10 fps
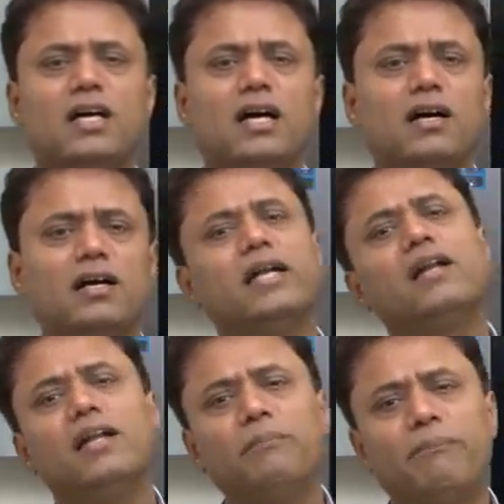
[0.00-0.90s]
It
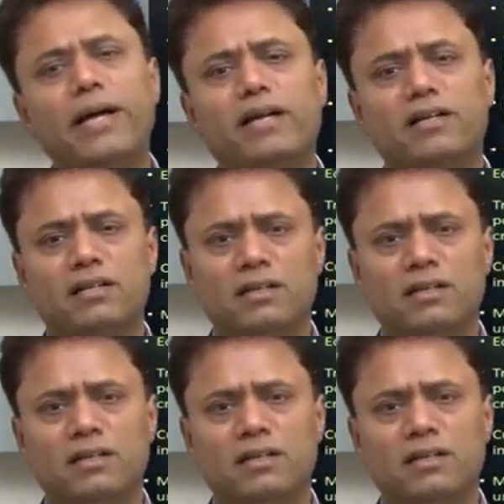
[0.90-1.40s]
will impact